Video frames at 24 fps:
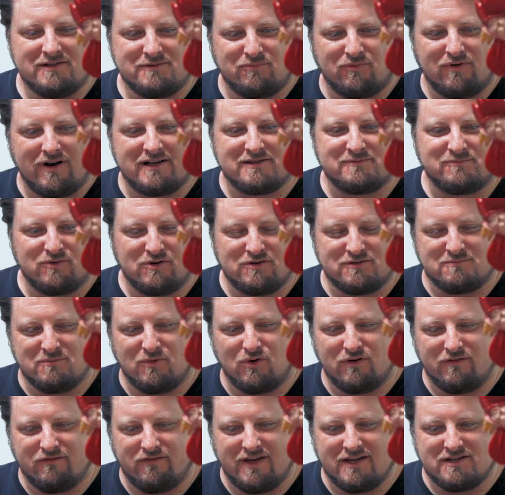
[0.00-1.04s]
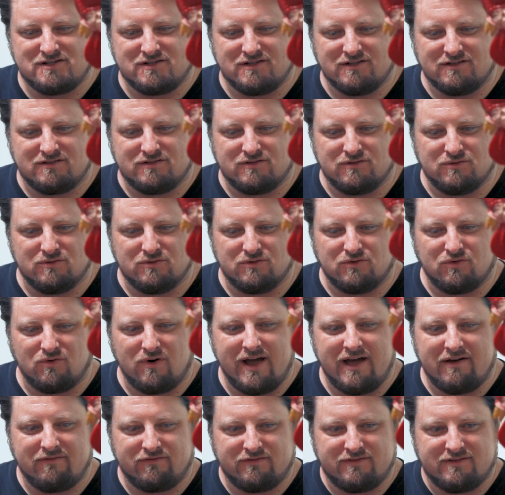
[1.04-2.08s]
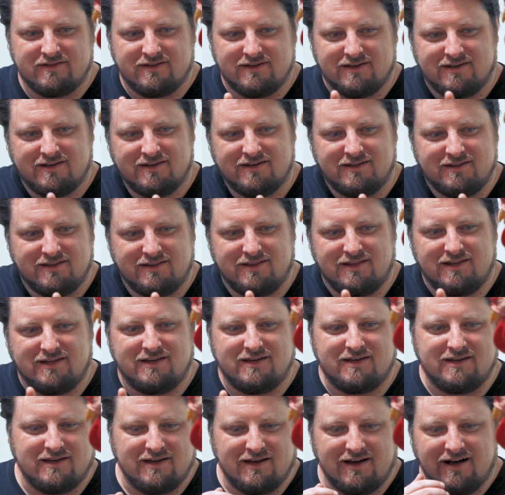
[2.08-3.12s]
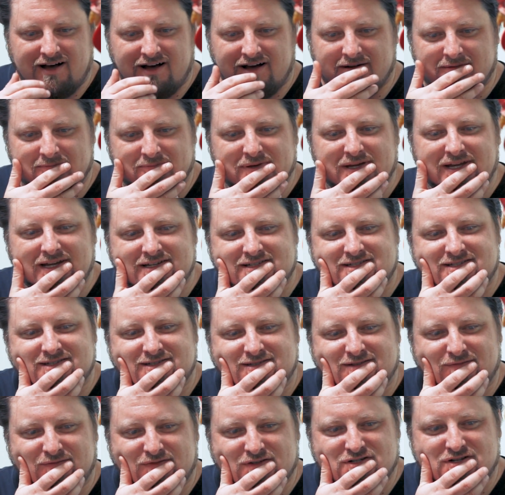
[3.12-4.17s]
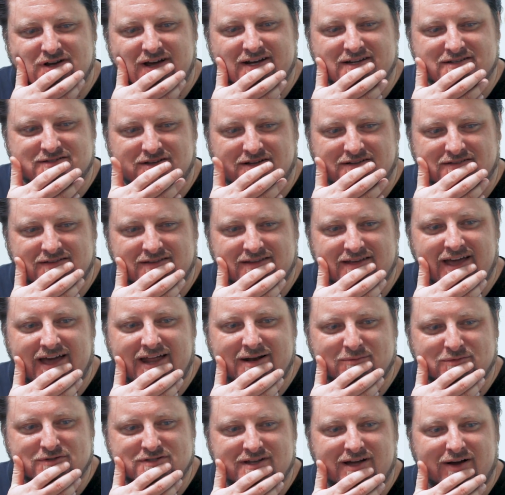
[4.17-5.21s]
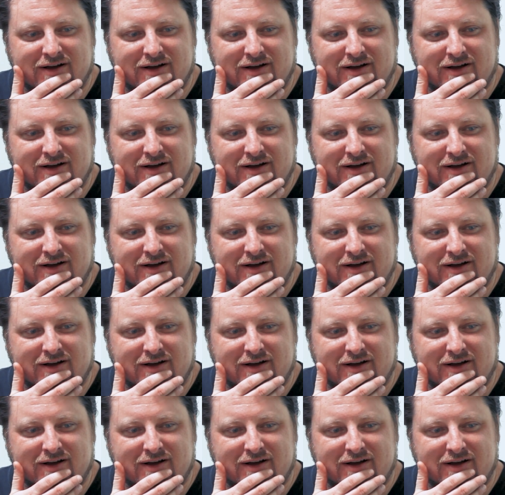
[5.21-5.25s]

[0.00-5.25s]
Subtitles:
is Prospero's motivation to graft the penises and vaginas onto the animals?